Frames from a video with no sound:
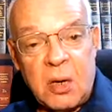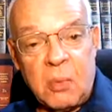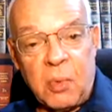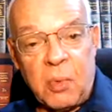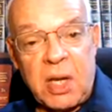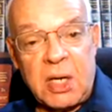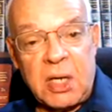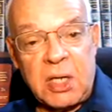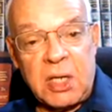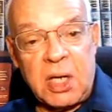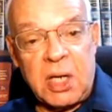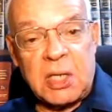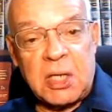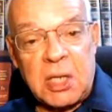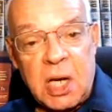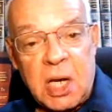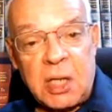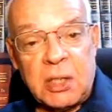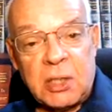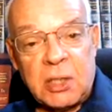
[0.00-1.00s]
We
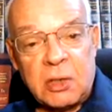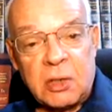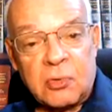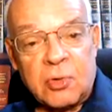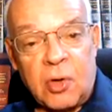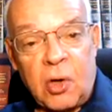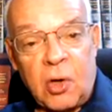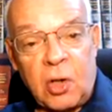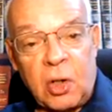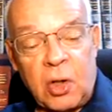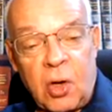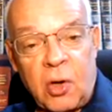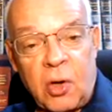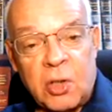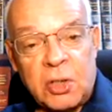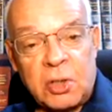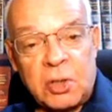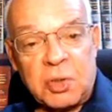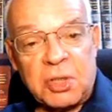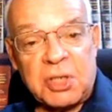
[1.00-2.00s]
need gun control
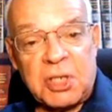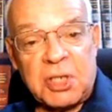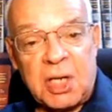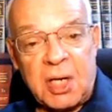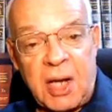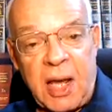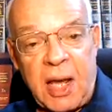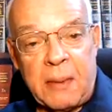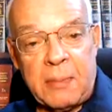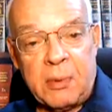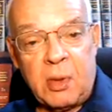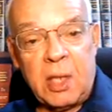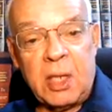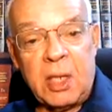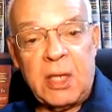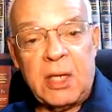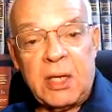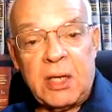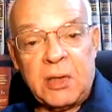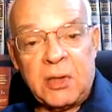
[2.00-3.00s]
laws which enable